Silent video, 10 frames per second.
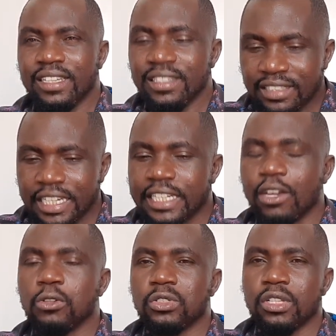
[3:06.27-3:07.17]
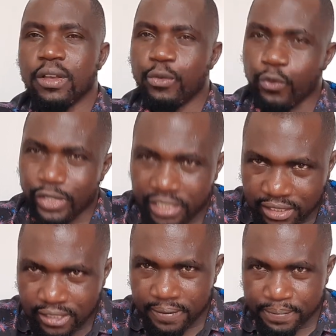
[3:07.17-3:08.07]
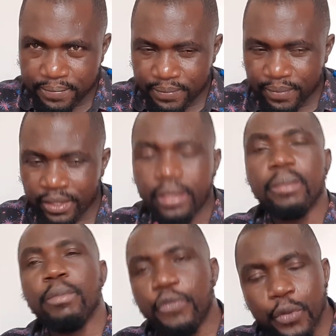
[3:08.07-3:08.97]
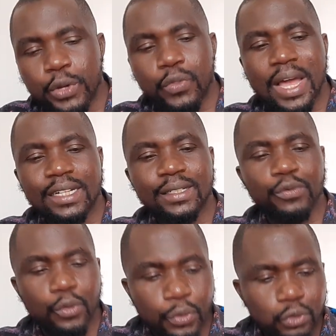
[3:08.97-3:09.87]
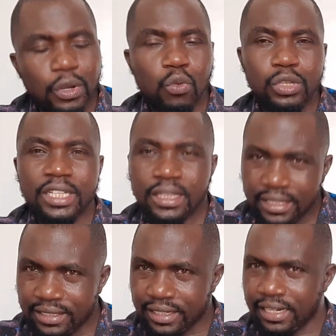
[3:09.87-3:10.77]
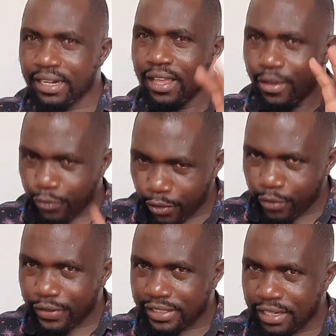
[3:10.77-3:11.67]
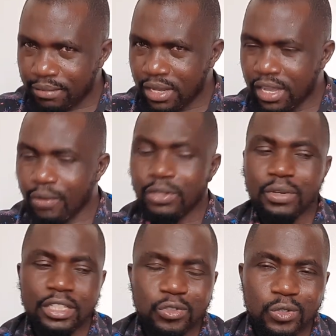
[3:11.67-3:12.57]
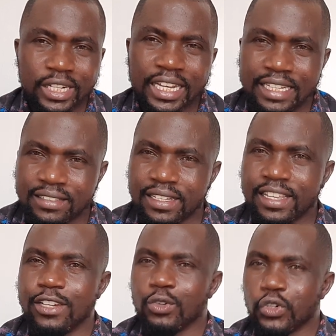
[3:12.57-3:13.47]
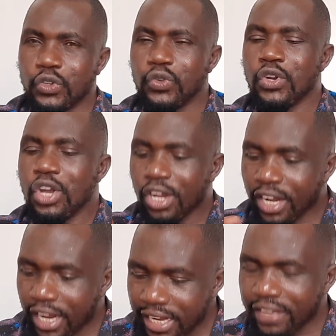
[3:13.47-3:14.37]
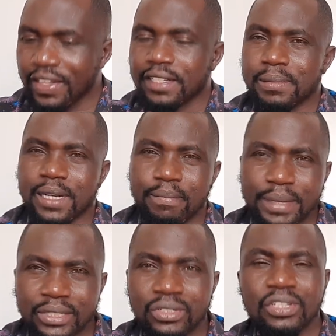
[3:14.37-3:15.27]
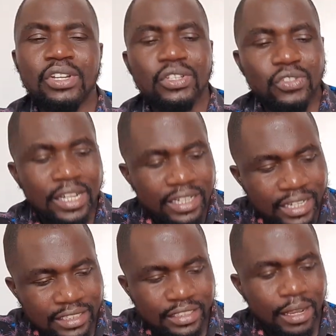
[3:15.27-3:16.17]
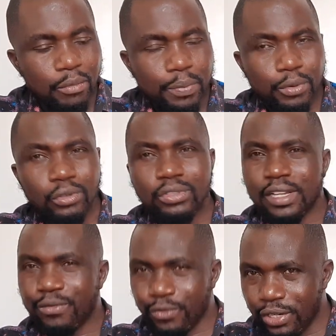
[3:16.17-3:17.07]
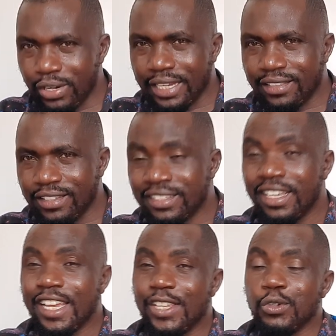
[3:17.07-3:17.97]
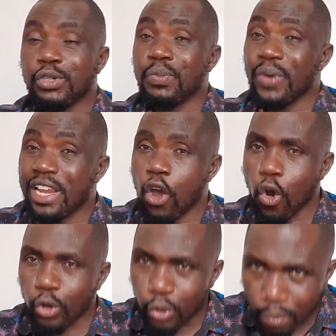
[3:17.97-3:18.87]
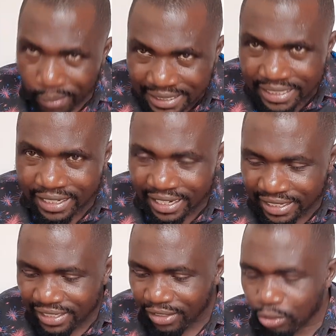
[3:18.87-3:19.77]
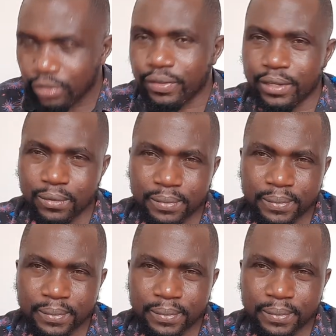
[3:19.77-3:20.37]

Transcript: State House visit. Before we do that, for those who are watching this channel for the first time, I want you guys to take a second or two, click that subscribe button, so that next time we produce a video like this, YouTube will automatically notify you.